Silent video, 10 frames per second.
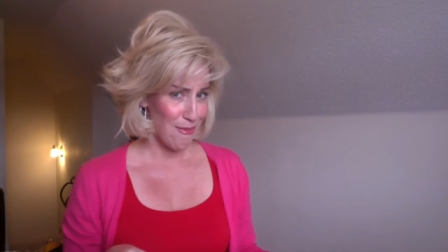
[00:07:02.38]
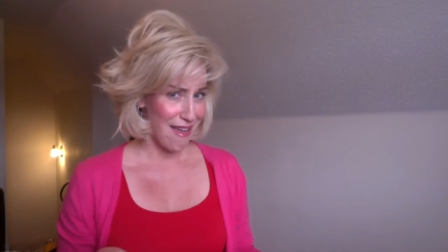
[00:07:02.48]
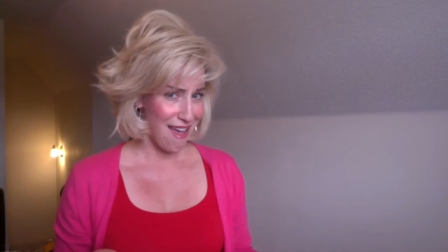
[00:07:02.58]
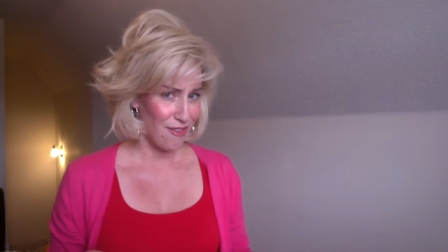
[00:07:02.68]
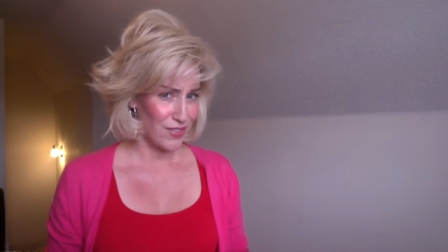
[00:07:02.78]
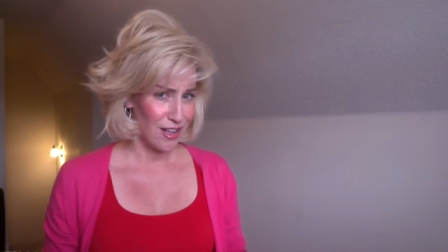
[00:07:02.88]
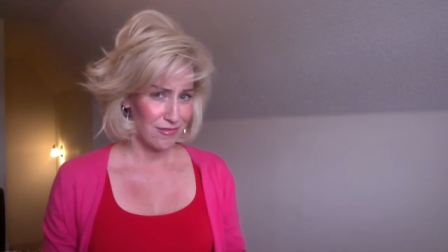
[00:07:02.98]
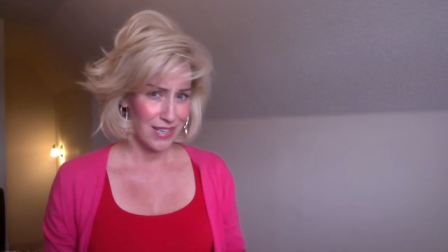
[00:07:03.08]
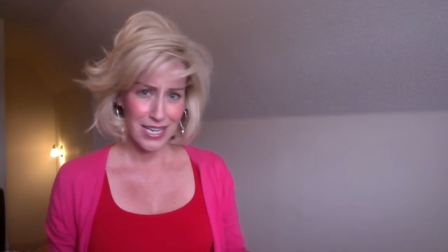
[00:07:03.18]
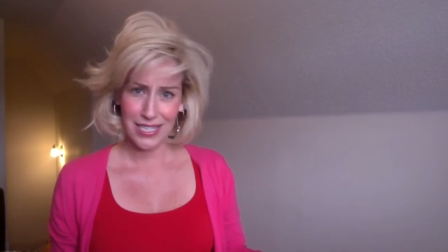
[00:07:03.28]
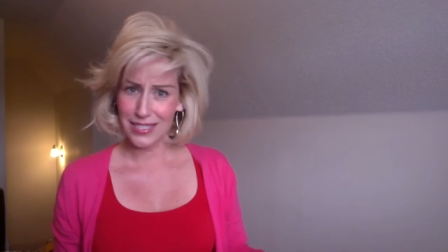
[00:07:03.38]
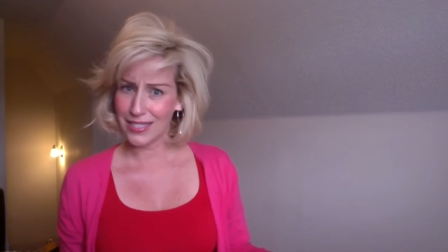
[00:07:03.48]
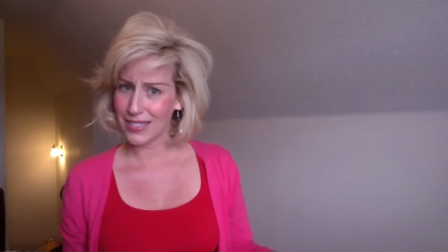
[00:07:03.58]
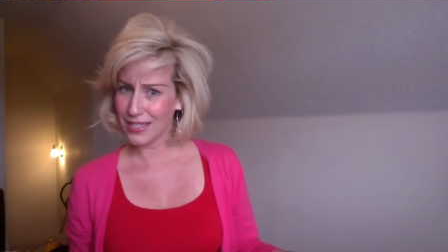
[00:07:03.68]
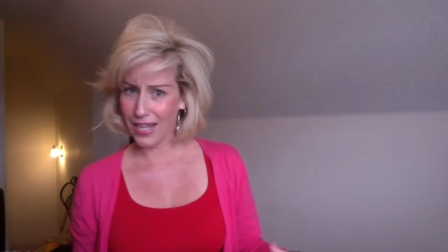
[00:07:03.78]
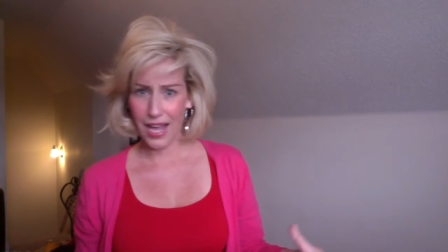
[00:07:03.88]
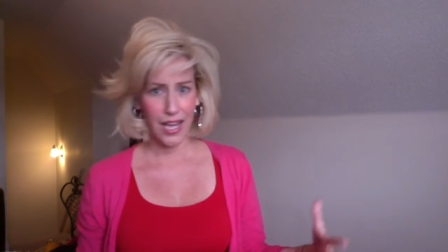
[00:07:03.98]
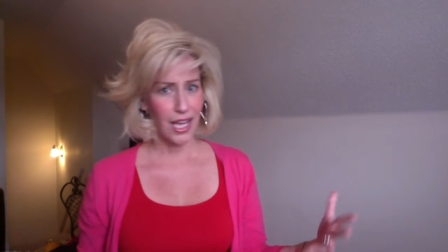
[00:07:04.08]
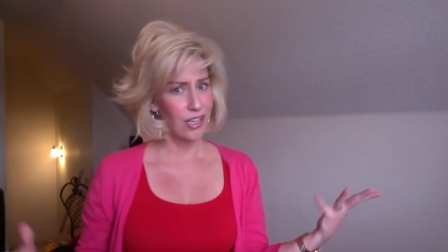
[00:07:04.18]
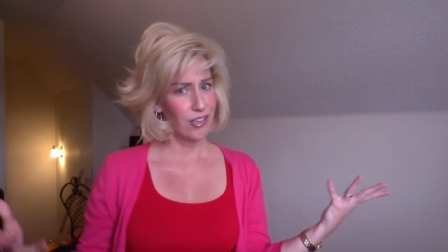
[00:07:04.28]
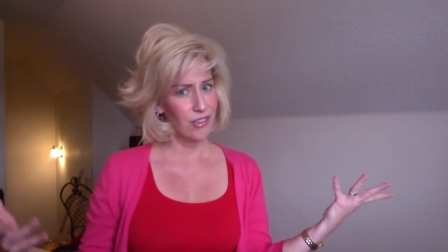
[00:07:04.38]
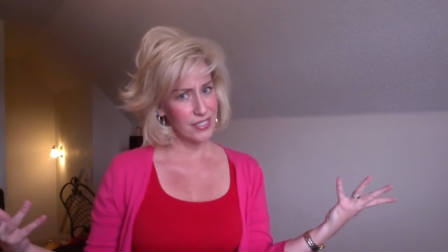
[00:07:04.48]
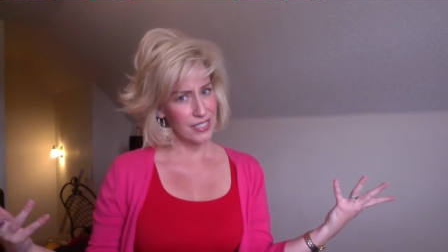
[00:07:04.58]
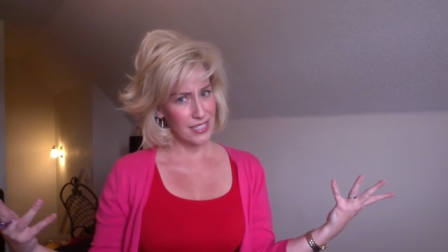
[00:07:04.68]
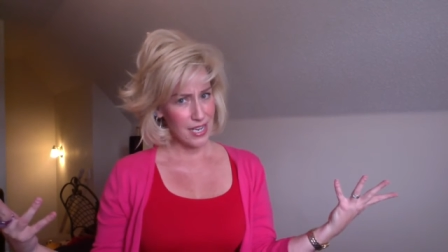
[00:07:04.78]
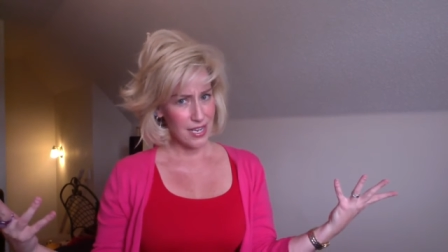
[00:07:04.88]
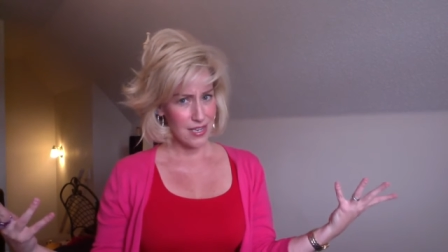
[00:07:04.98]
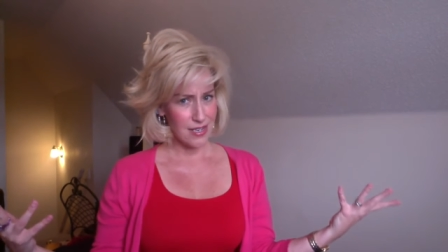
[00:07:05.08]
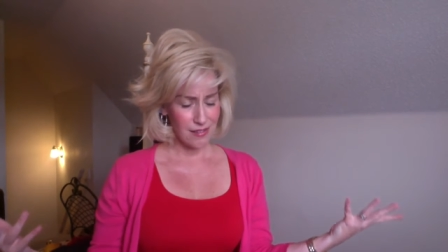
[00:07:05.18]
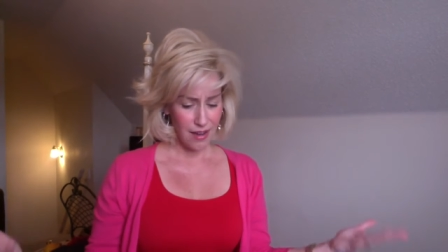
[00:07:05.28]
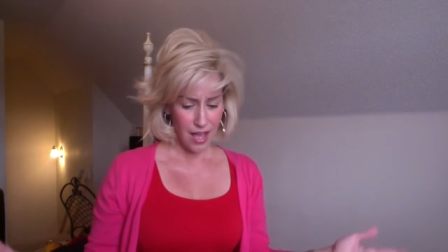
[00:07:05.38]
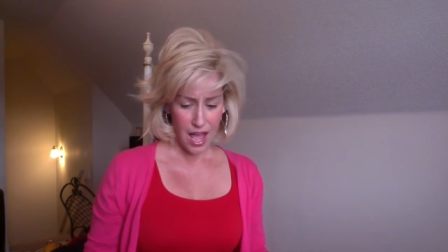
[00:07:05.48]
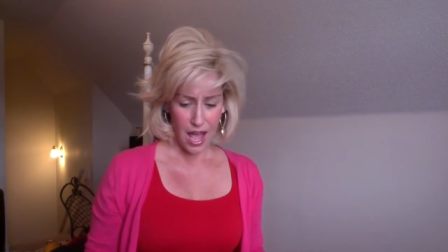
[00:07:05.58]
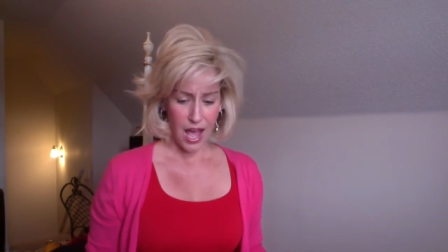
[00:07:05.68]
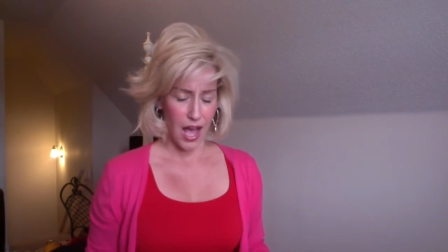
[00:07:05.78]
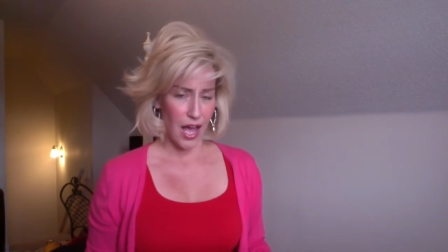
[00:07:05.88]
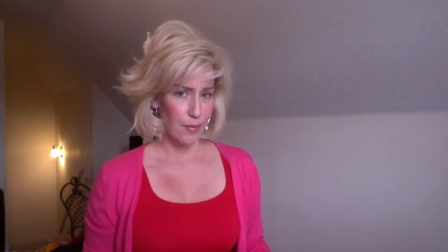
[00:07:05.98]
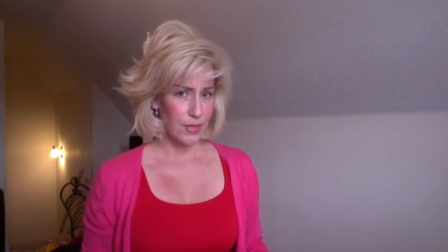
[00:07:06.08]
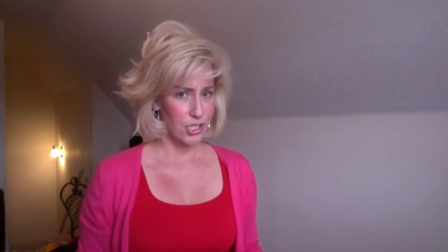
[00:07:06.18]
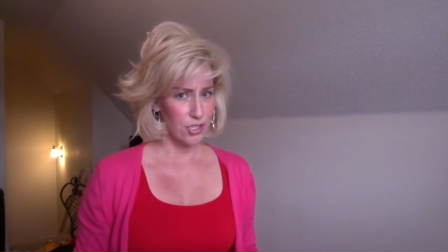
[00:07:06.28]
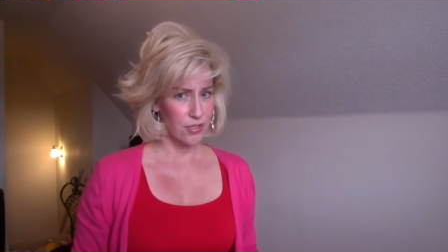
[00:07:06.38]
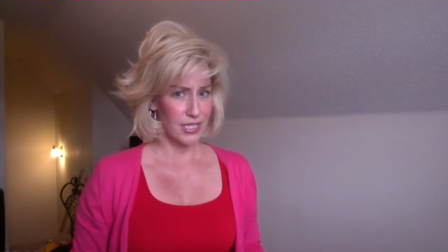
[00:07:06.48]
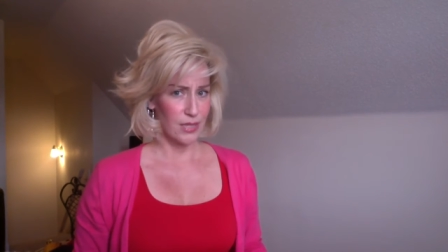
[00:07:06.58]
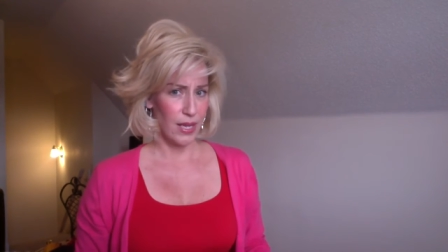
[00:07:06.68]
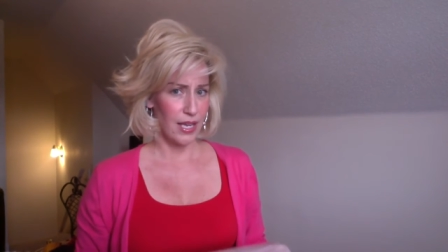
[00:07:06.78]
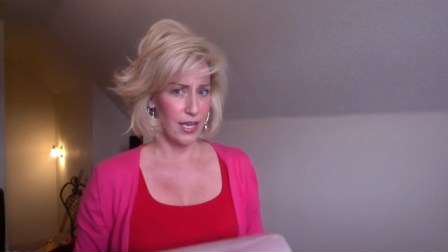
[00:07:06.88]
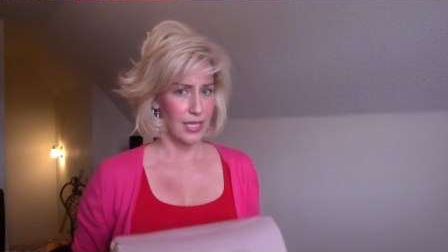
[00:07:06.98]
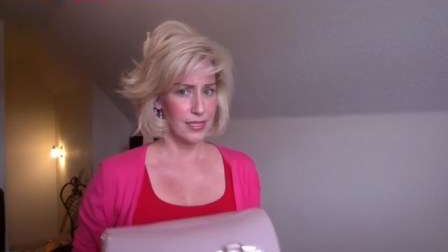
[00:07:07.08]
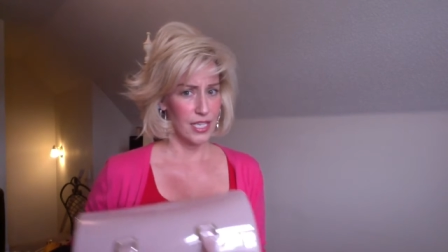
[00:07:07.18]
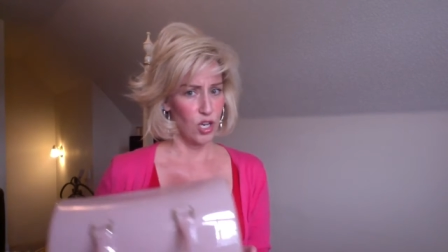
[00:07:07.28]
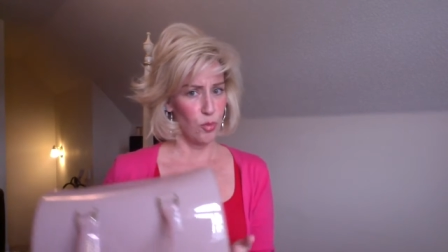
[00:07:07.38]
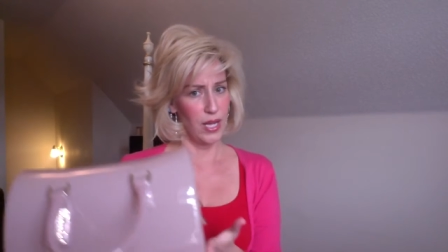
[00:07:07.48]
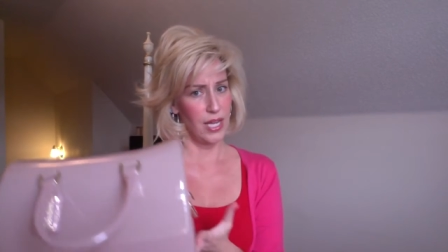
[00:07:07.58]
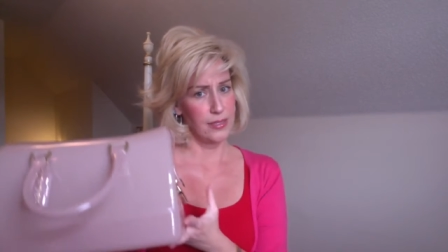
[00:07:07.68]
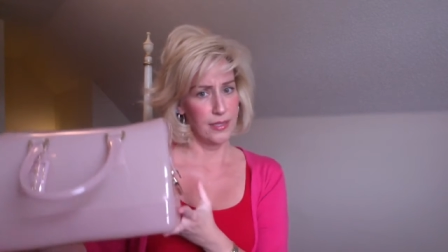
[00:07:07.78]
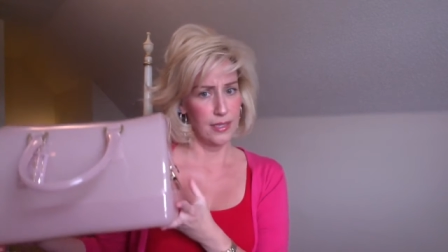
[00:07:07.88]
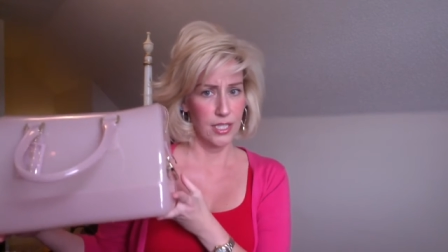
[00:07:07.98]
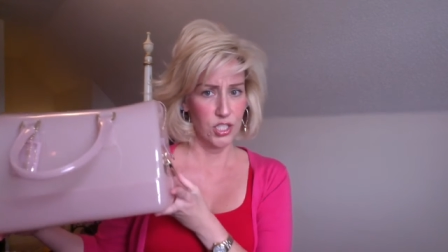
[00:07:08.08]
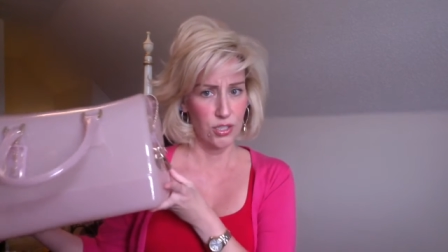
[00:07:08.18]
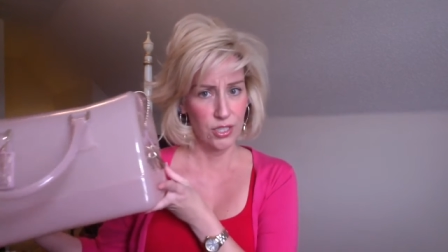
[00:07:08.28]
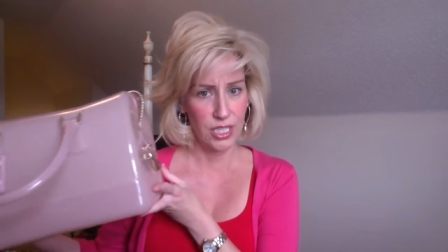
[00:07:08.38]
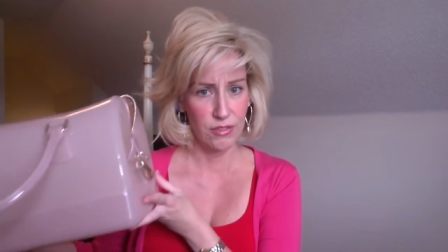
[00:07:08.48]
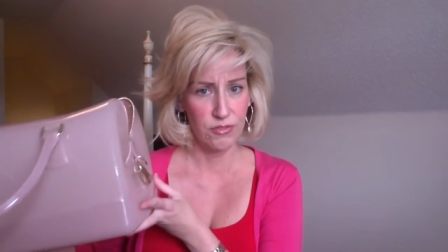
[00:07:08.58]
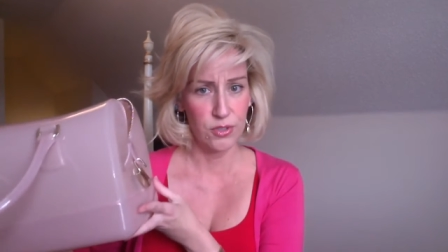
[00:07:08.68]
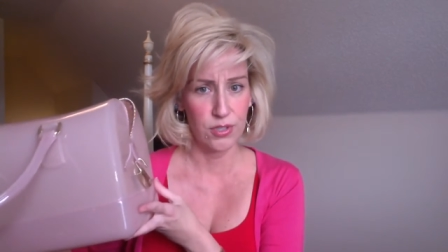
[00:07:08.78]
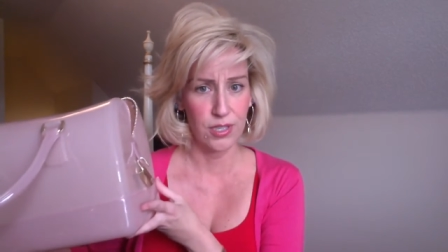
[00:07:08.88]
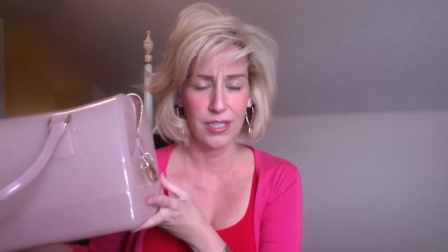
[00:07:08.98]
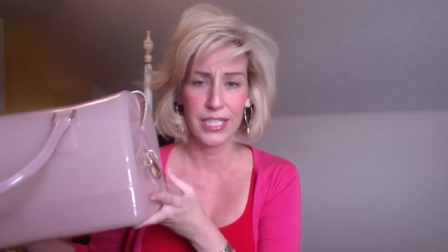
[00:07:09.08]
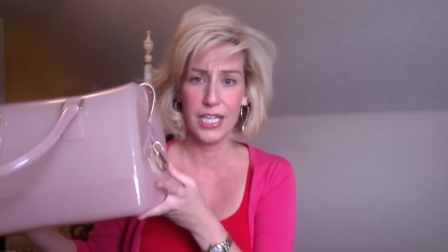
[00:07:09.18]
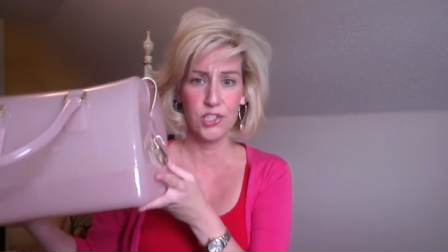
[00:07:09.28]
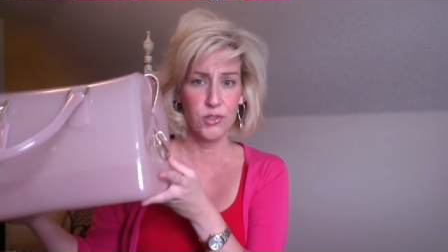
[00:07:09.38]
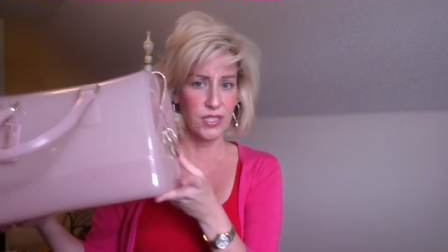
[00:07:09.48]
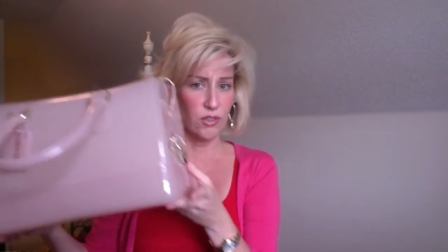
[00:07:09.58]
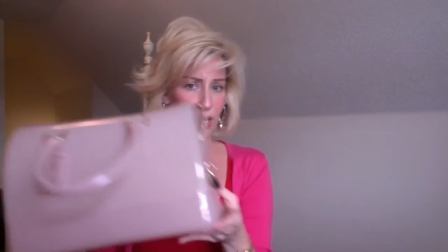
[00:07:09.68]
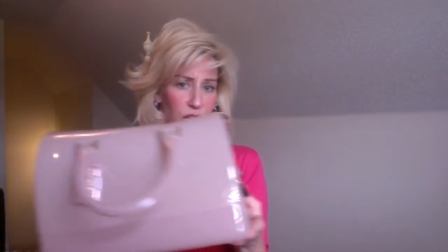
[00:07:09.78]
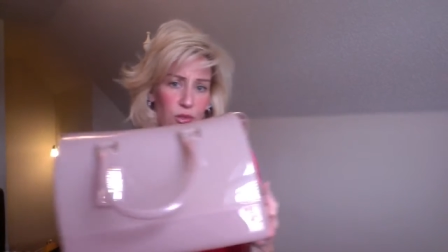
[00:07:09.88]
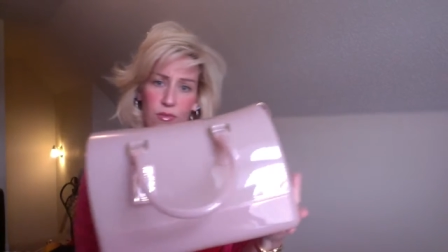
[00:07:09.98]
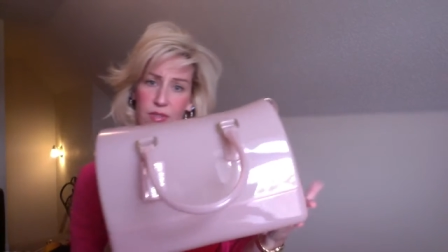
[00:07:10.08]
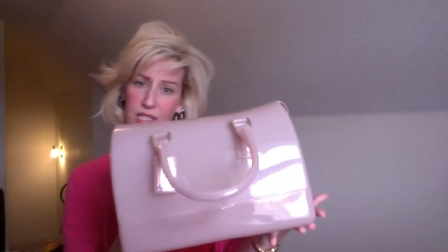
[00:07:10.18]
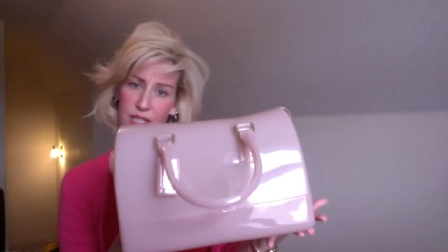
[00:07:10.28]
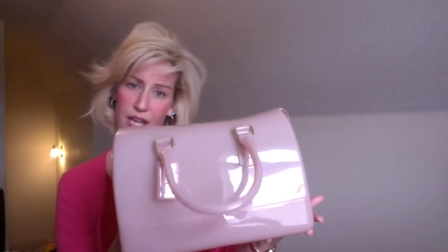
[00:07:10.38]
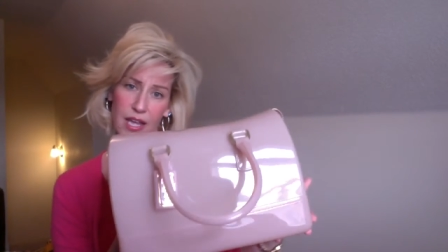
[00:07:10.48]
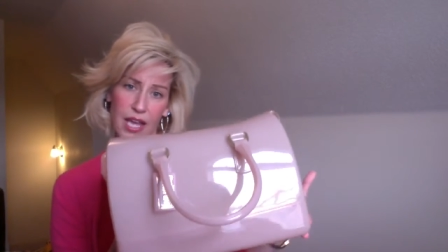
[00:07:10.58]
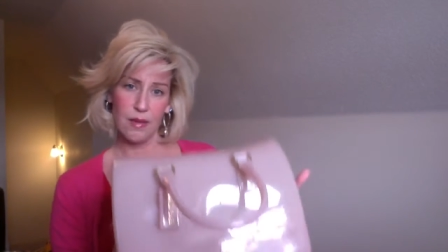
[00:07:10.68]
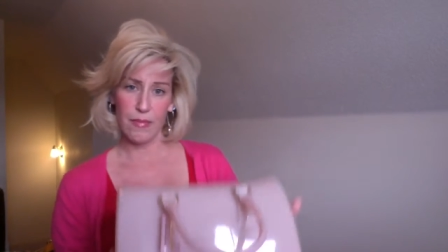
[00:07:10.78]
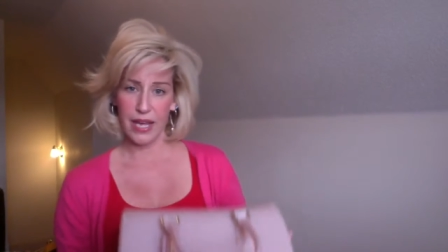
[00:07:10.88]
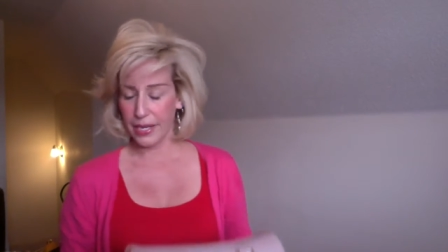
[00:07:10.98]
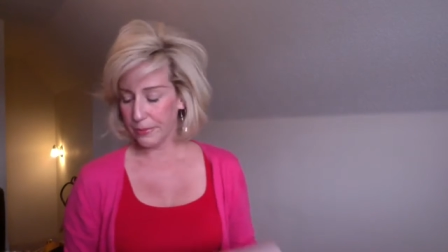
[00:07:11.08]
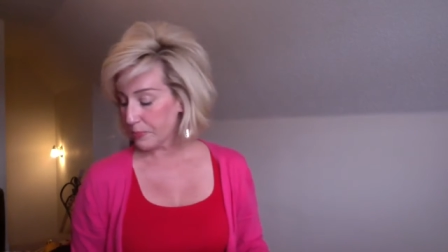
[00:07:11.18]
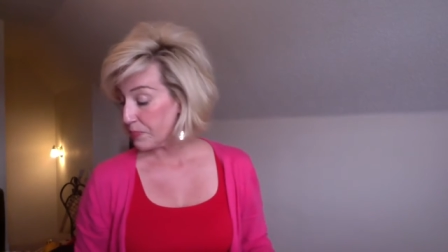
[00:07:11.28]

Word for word: be having already is like, Christine, I'm not sure this bag has the opacity that you're looking for. Can't you see right through this handbag?